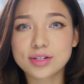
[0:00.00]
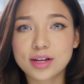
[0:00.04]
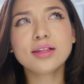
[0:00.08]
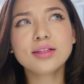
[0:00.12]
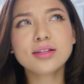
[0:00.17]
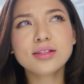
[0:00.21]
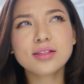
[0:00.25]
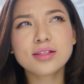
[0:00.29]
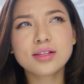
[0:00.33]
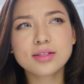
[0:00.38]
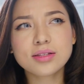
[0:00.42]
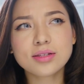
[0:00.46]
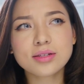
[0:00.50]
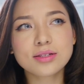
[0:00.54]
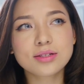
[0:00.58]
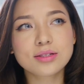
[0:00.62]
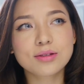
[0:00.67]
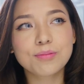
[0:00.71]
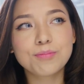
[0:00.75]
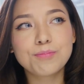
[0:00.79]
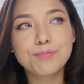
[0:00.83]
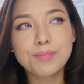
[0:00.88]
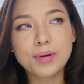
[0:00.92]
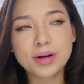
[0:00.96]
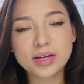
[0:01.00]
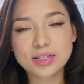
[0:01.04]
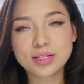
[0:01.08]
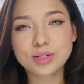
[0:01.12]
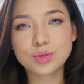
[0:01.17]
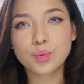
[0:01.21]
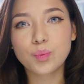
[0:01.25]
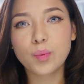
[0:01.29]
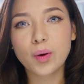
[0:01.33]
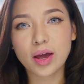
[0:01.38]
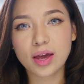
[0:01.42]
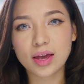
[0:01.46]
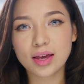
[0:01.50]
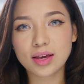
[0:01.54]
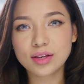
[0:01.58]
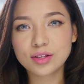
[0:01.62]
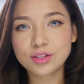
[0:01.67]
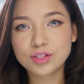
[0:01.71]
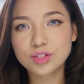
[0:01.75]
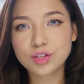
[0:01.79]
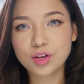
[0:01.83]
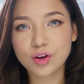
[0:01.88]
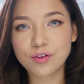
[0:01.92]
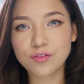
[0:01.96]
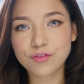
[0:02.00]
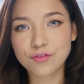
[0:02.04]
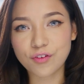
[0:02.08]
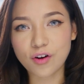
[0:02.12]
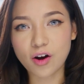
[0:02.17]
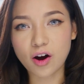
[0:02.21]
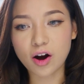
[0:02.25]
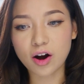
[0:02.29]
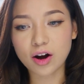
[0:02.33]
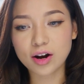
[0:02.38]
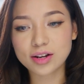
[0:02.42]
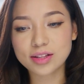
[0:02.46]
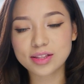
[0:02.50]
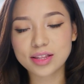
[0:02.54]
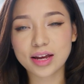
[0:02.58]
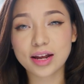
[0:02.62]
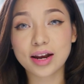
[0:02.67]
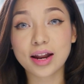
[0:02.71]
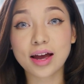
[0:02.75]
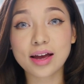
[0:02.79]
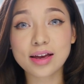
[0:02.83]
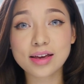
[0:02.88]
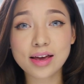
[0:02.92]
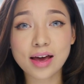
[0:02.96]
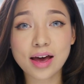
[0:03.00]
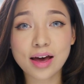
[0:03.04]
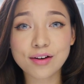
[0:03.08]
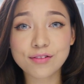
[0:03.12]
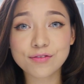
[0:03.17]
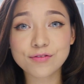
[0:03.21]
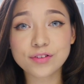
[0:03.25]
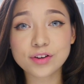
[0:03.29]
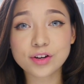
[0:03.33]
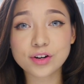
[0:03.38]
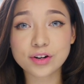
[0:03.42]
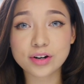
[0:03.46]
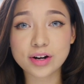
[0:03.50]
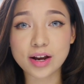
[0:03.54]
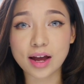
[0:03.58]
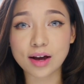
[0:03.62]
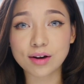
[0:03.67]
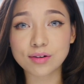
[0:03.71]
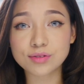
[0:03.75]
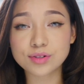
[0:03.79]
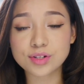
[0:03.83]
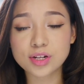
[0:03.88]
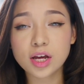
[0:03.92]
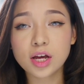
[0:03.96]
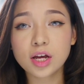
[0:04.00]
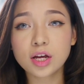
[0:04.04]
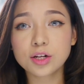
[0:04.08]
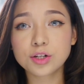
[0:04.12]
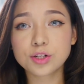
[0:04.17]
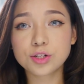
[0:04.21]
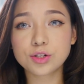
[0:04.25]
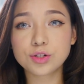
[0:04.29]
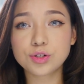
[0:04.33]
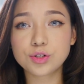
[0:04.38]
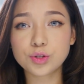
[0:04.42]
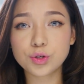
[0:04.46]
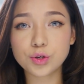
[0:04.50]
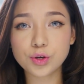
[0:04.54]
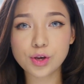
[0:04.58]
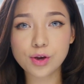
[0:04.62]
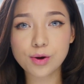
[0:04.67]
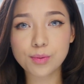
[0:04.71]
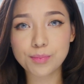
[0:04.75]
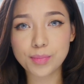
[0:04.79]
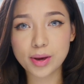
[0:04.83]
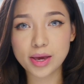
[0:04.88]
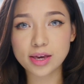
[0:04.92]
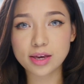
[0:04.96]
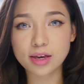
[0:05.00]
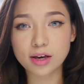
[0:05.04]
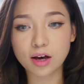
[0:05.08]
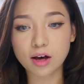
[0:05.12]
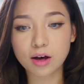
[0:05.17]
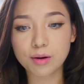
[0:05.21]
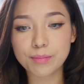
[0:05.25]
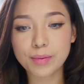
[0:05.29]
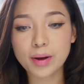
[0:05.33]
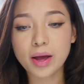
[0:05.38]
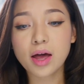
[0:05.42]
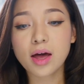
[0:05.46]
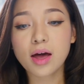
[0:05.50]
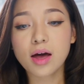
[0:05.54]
I think this is the best way so far that I have figured out to do your makeup,